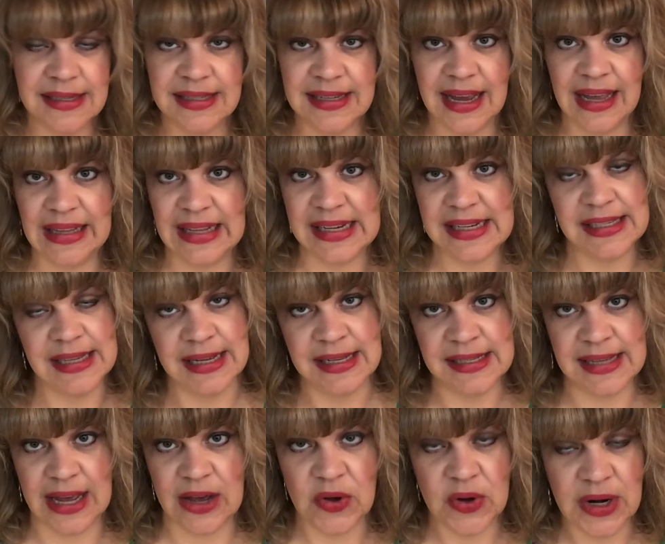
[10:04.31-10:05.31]
Sally
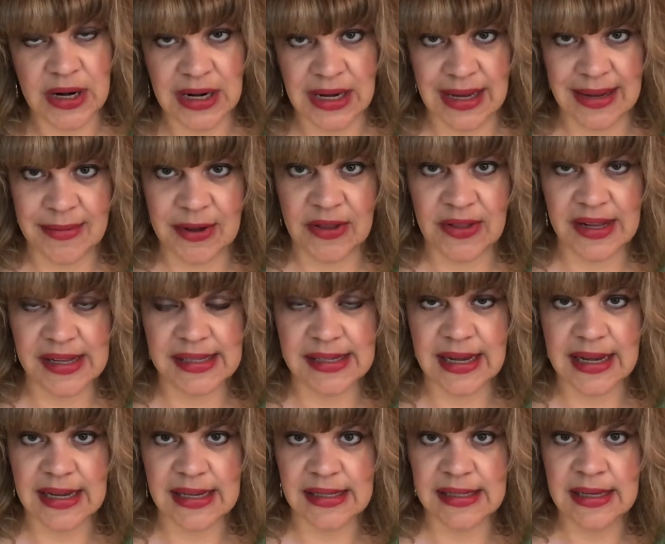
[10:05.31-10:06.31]
sends out an email that
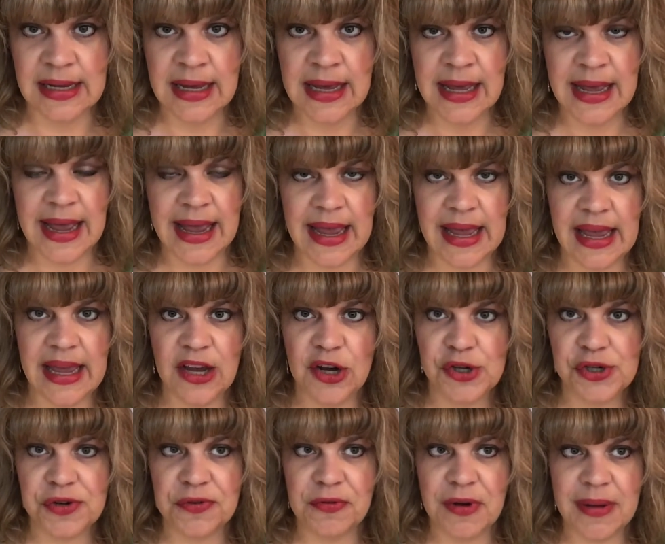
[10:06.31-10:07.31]
says, hey,
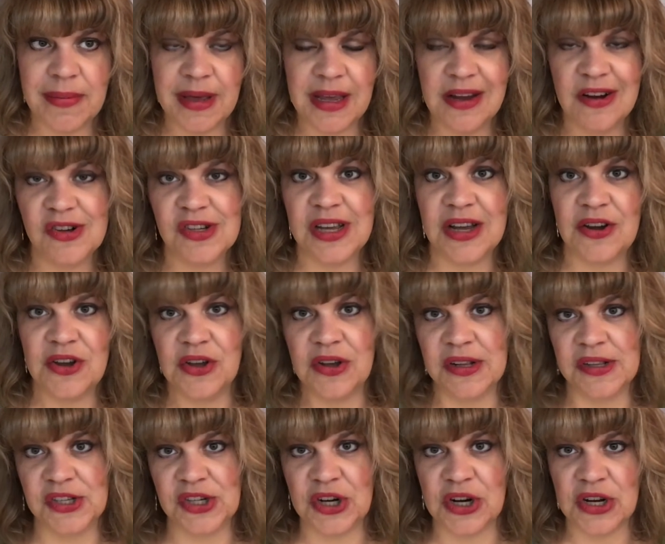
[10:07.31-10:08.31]
here's your freebie. Here's how you
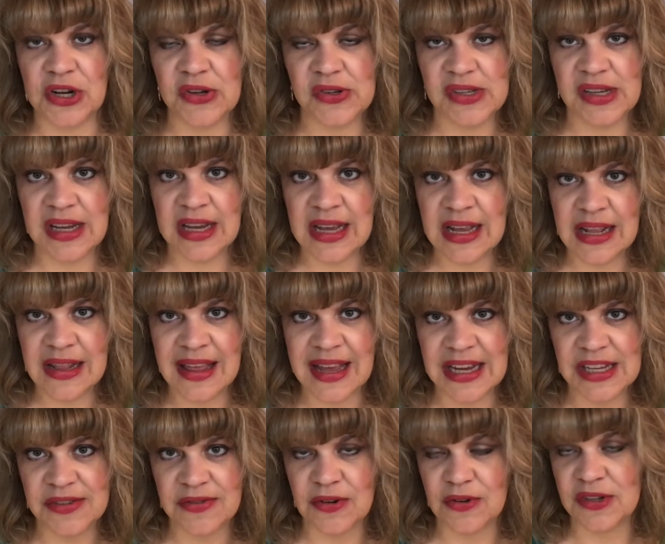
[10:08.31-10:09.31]
can start using it.
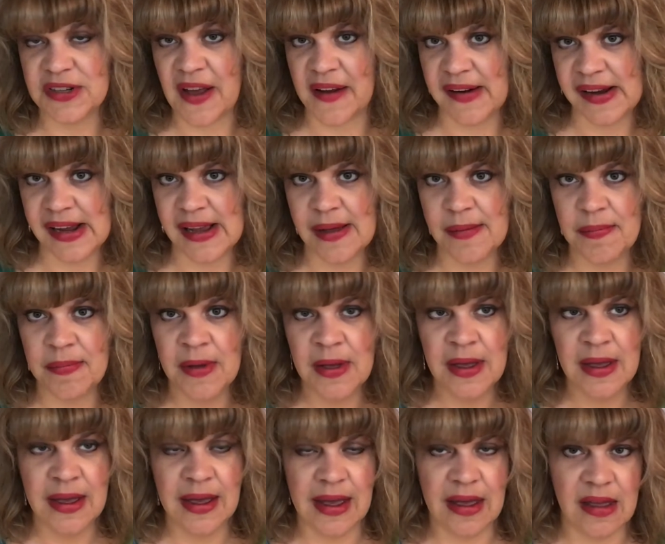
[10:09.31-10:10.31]
Thanks for signing up.
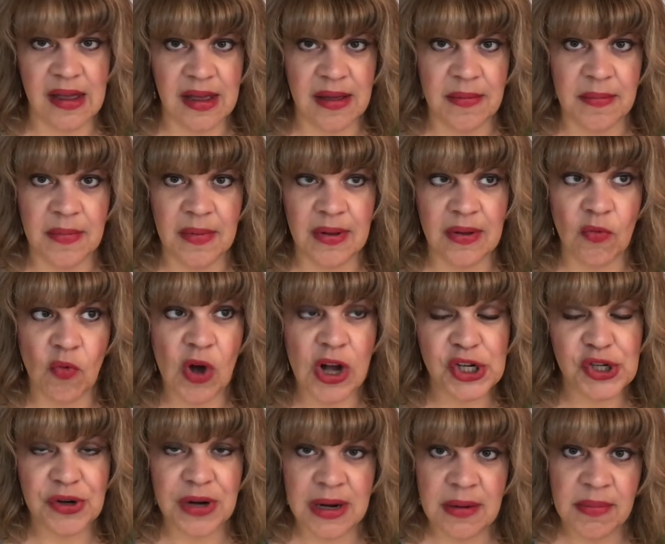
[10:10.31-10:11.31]

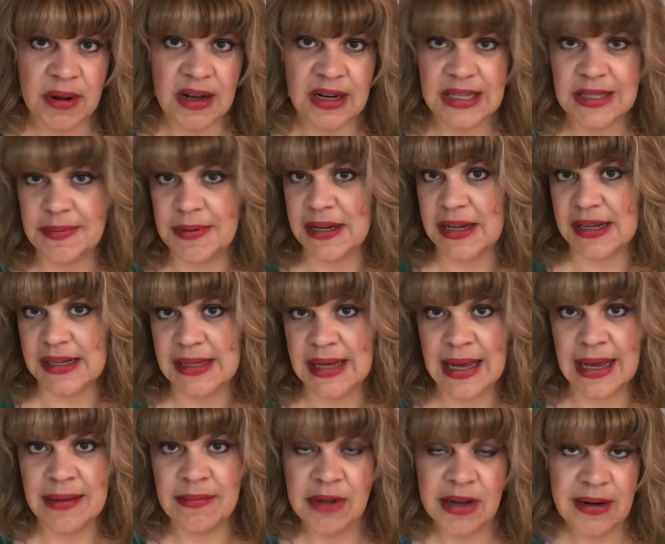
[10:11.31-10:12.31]
Watch your inbox because
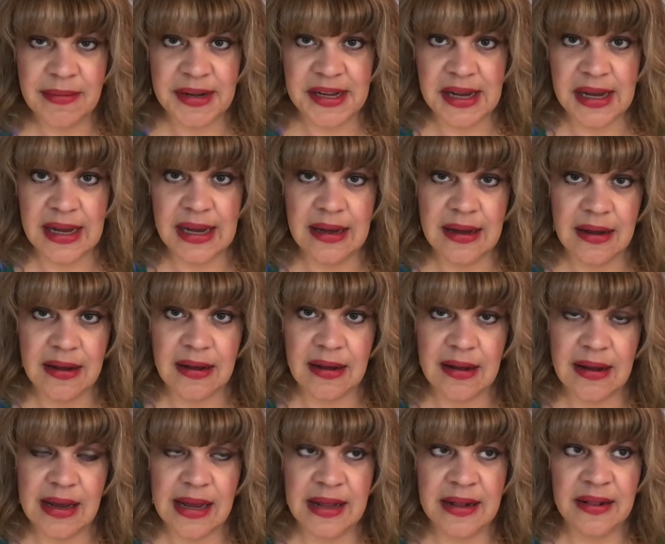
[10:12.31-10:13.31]
I'm going to be
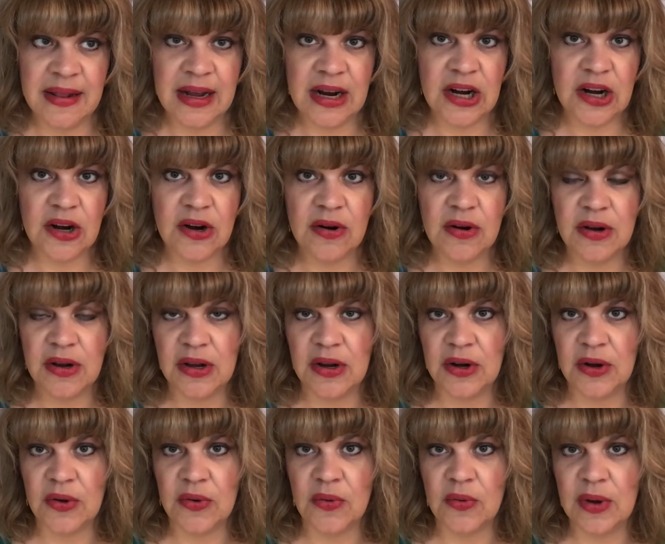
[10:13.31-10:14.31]
in there,
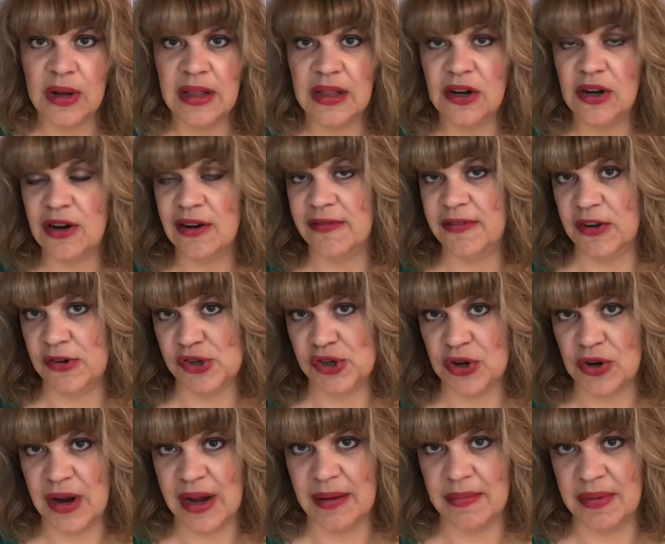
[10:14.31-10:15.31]
in the near
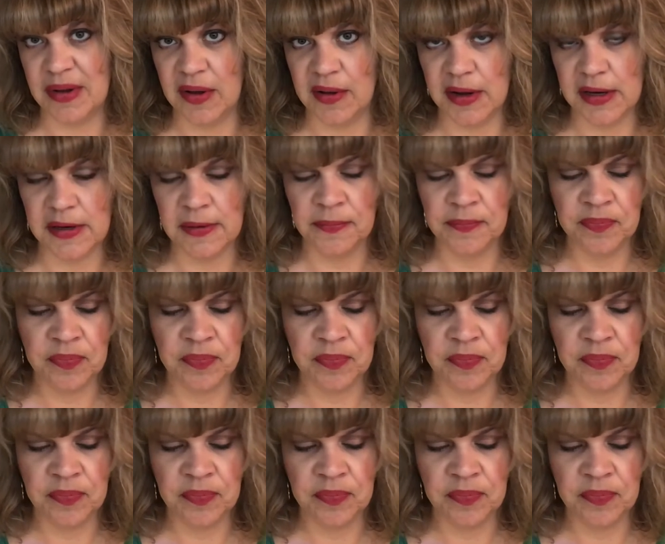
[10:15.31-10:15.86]
future and beyond.